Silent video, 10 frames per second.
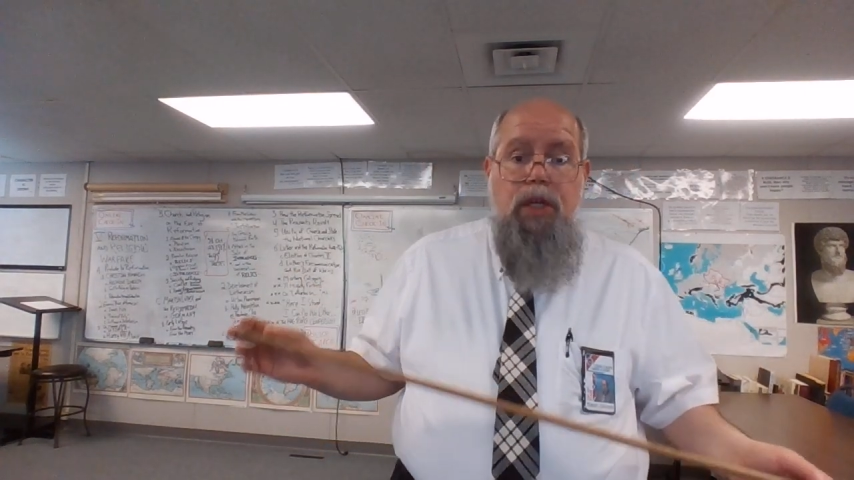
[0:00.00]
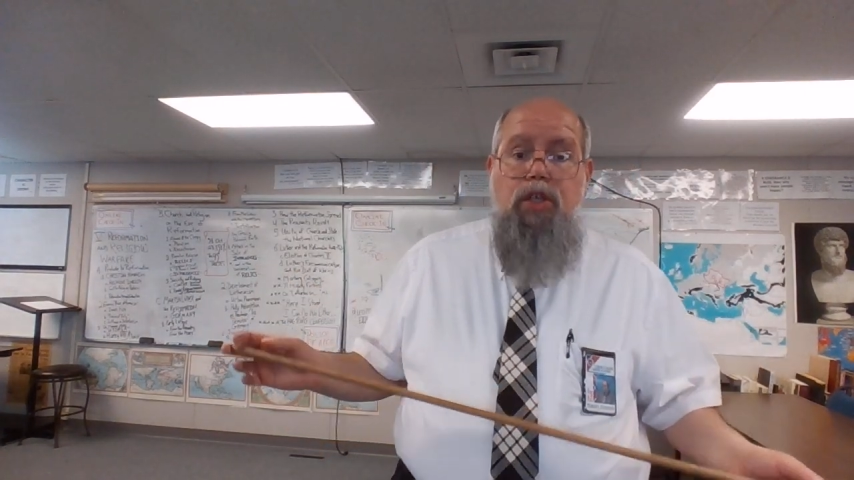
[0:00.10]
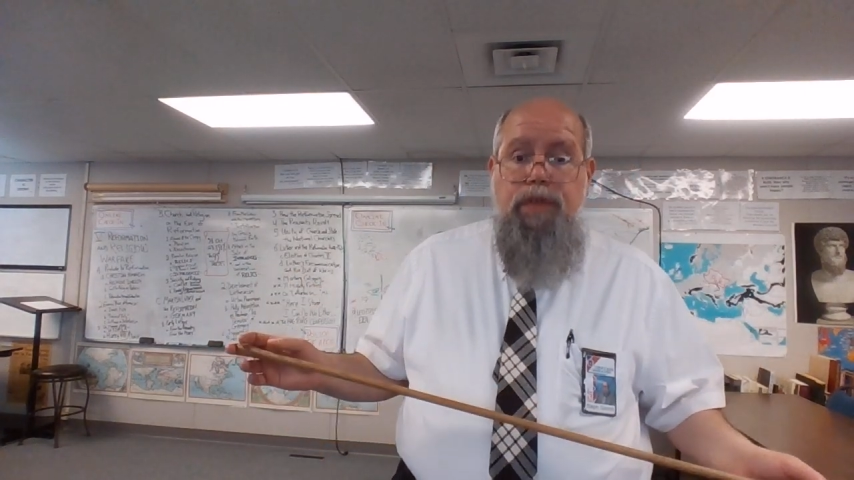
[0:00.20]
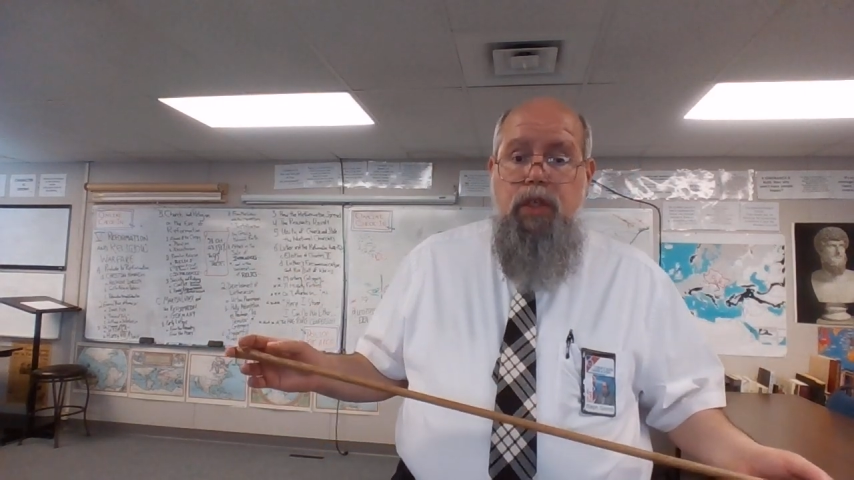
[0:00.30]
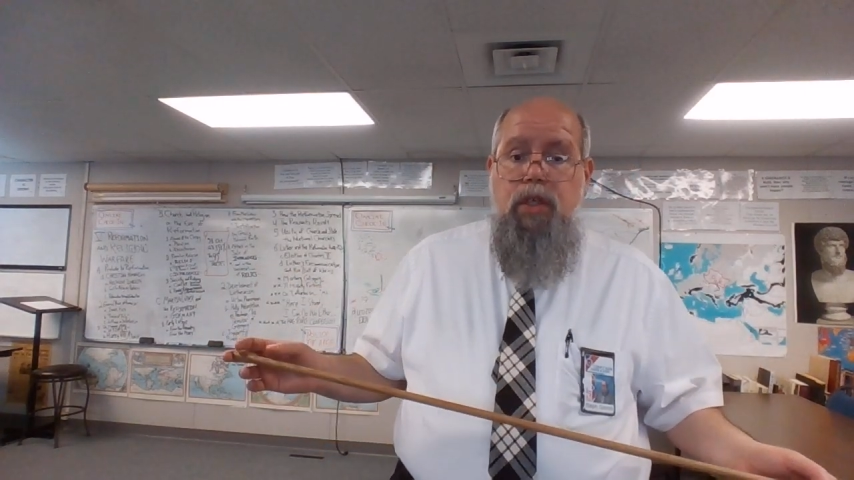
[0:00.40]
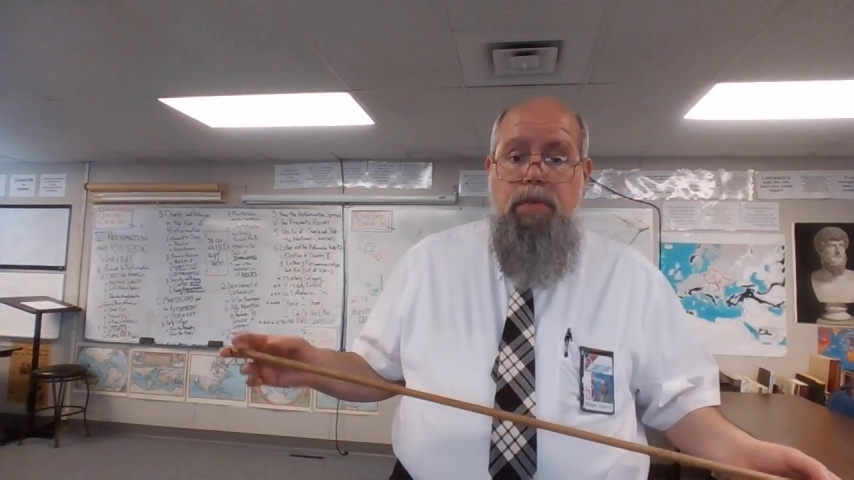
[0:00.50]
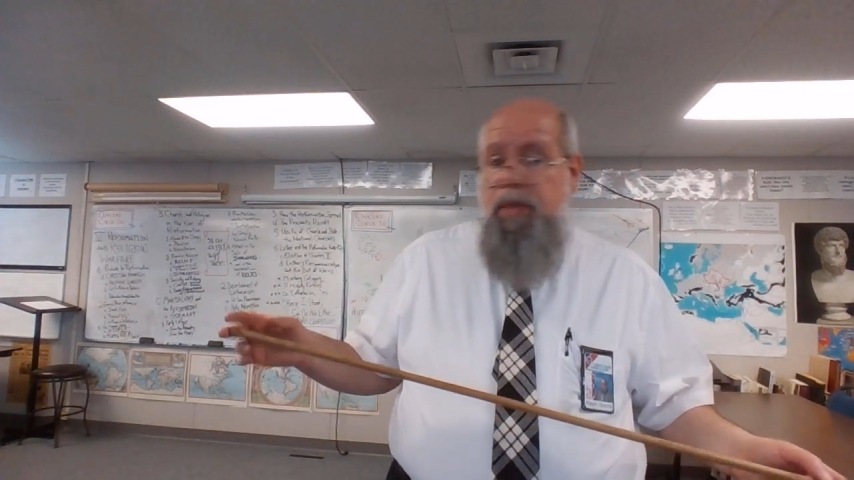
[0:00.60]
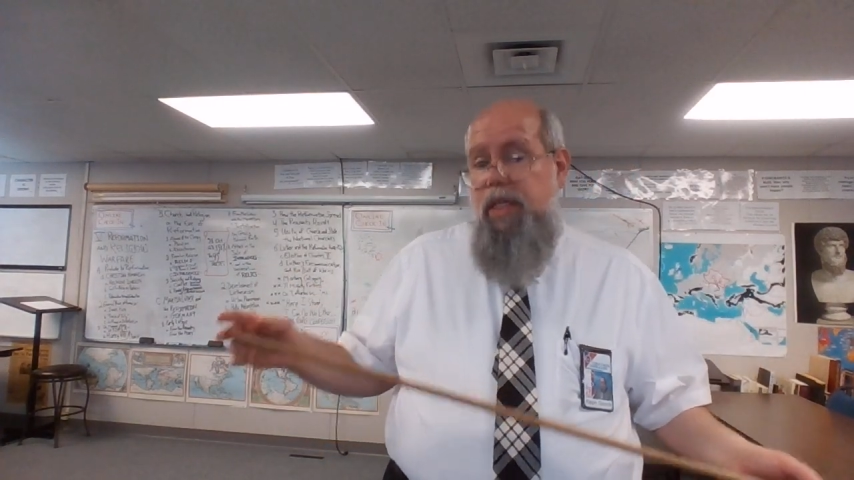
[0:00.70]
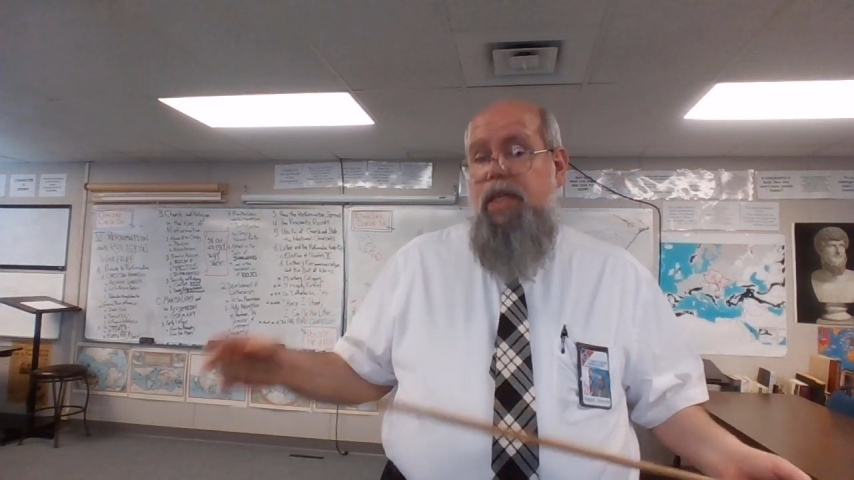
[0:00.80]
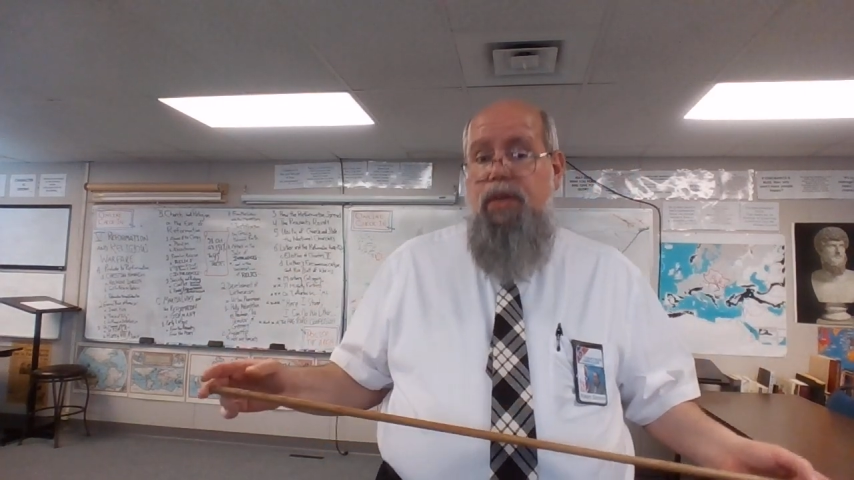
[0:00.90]
much of Europe
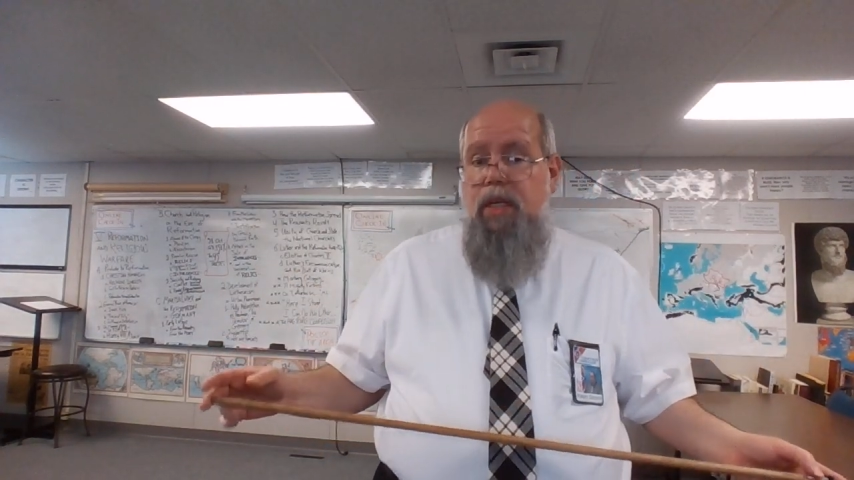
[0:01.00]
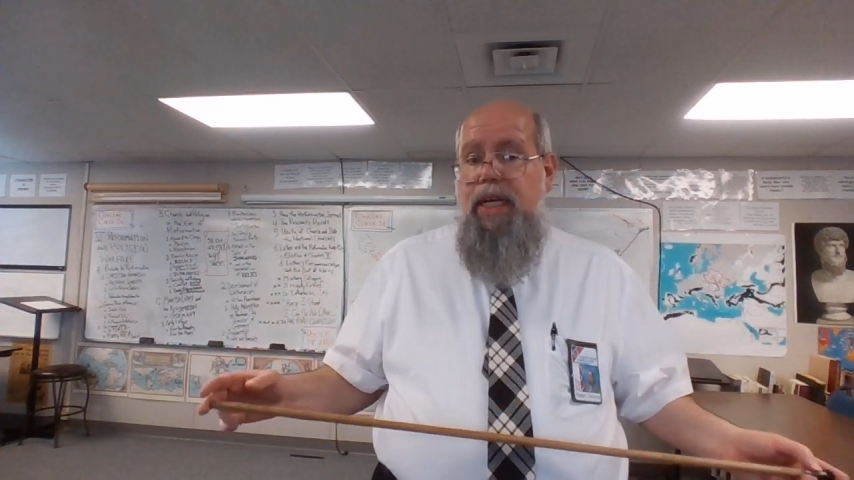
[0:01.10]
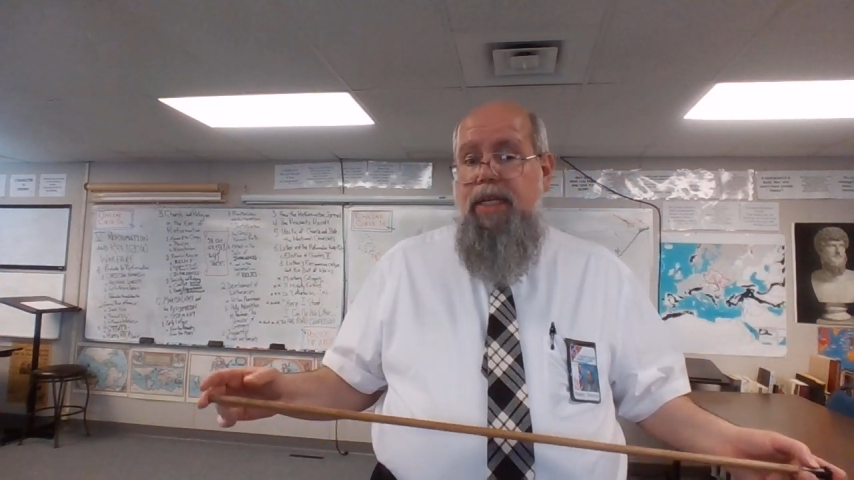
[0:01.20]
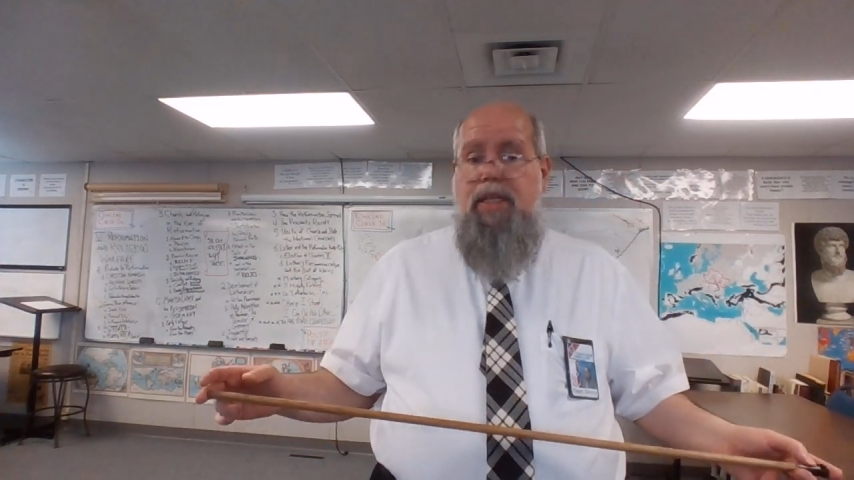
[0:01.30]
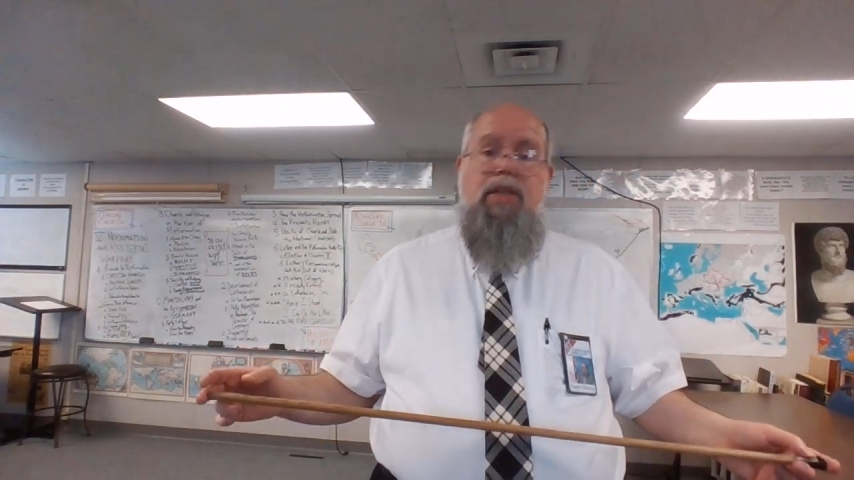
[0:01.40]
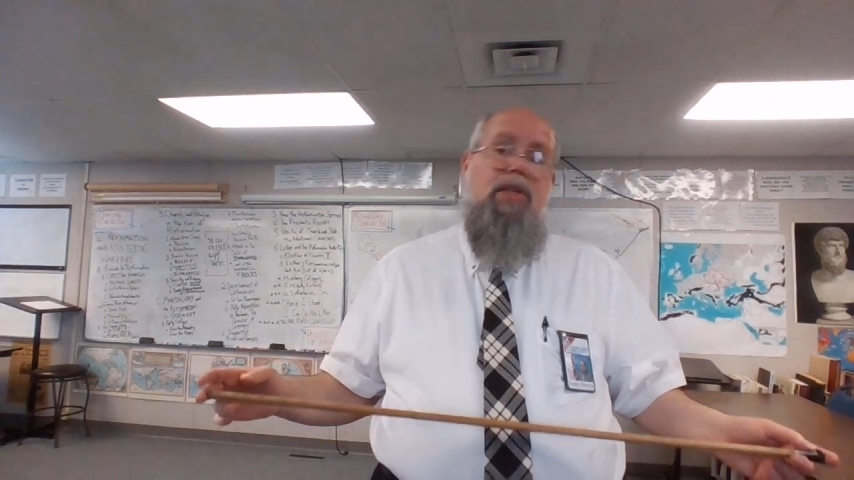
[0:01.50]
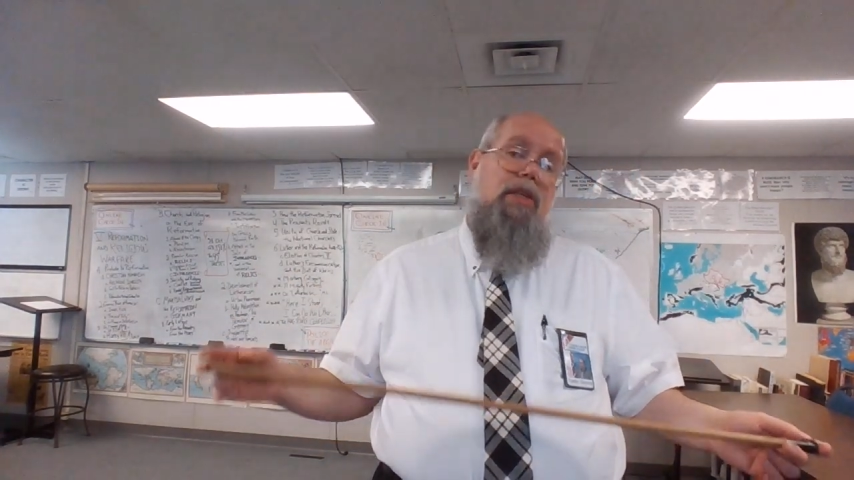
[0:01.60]
was under glaciers,